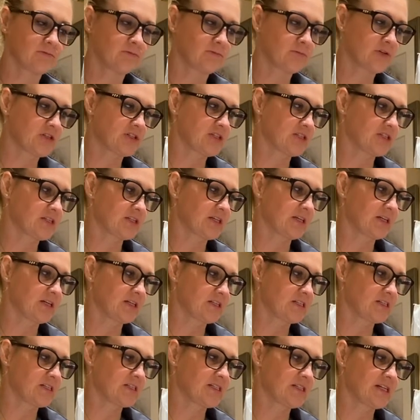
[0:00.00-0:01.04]
which is going to
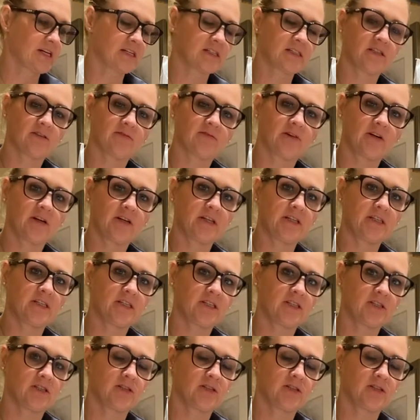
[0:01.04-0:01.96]
detect if our ET